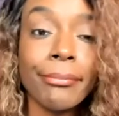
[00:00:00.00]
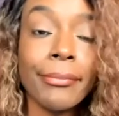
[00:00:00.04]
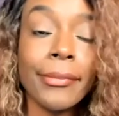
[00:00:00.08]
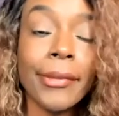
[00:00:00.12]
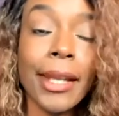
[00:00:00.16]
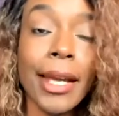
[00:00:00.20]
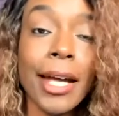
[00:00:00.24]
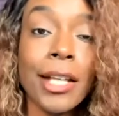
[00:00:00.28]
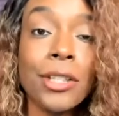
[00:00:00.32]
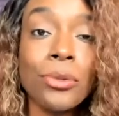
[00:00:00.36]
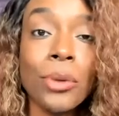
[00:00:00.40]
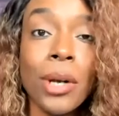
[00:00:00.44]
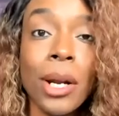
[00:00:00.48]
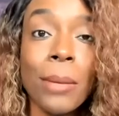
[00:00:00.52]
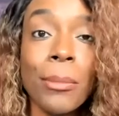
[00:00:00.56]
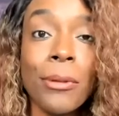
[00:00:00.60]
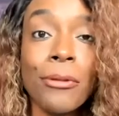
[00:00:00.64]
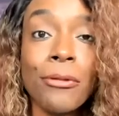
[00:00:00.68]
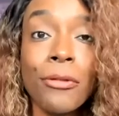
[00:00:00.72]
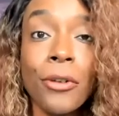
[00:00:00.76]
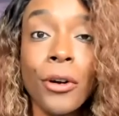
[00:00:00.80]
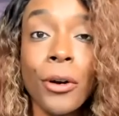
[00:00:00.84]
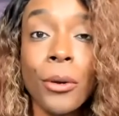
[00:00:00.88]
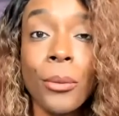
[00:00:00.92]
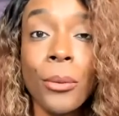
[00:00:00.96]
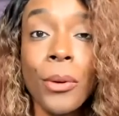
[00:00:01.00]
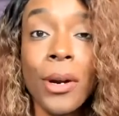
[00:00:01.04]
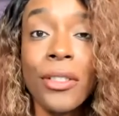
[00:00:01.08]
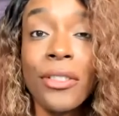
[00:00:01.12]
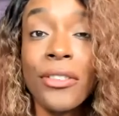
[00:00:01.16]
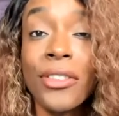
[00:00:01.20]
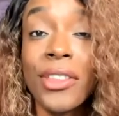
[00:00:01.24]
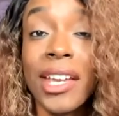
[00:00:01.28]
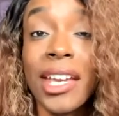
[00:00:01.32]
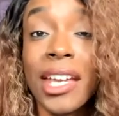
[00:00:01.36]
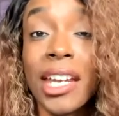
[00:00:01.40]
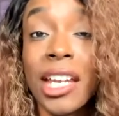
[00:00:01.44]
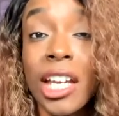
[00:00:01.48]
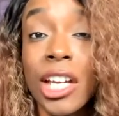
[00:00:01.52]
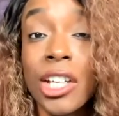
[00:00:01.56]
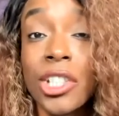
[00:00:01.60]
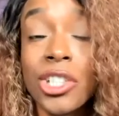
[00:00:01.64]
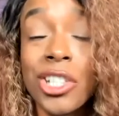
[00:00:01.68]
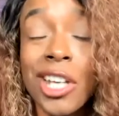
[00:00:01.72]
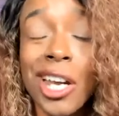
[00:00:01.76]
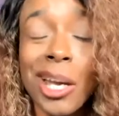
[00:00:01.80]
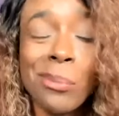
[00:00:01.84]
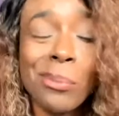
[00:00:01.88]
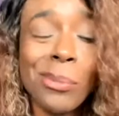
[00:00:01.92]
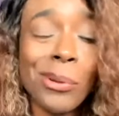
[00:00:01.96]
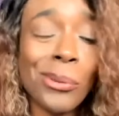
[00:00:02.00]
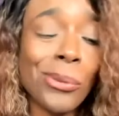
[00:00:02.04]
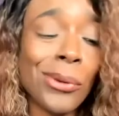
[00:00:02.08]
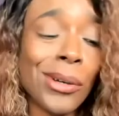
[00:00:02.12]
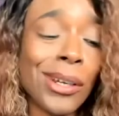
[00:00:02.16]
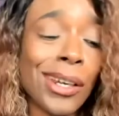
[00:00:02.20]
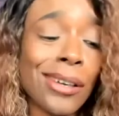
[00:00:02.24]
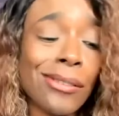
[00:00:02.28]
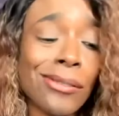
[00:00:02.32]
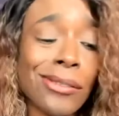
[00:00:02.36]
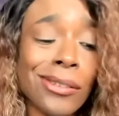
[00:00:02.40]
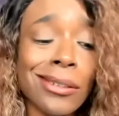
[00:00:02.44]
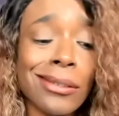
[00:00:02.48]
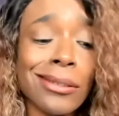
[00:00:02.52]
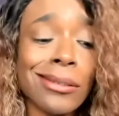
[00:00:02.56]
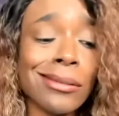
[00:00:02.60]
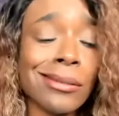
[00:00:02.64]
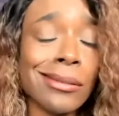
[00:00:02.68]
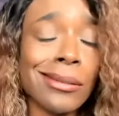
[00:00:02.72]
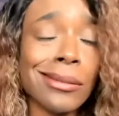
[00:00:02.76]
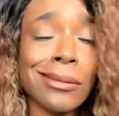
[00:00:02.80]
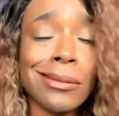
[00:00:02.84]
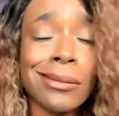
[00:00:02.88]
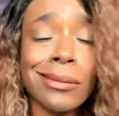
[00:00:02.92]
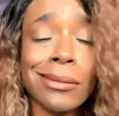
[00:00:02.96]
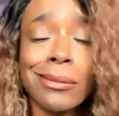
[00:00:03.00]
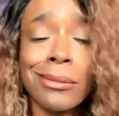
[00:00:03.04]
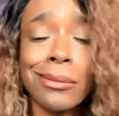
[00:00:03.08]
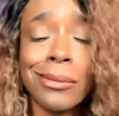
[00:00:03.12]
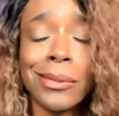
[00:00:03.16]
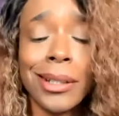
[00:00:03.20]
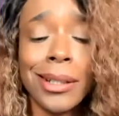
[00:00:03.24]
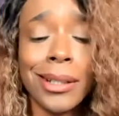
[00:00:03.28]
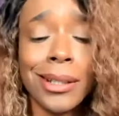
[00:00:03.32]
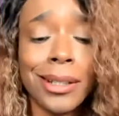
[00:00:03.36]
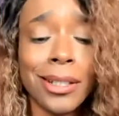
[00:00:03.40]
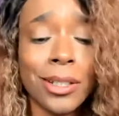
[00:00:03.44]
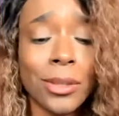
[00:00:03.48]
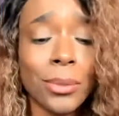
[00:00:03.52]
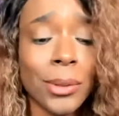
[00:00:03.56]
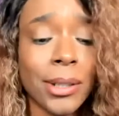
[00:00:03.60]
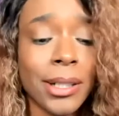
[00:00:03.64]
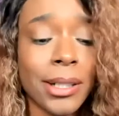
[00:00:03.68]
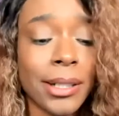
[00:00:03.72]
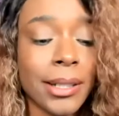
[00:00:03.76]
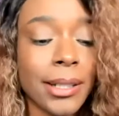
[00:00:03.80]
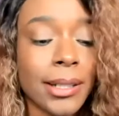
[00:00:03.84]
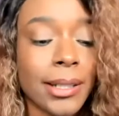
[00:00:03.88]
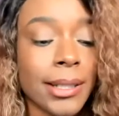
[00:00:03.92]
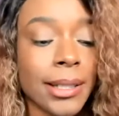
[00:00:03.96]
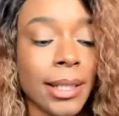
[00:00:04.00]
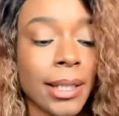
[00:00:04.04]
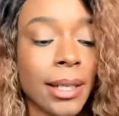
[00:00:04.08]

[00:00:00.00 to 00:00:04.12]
That's what I prefer rather than getting a check, but whatever. It is what it is.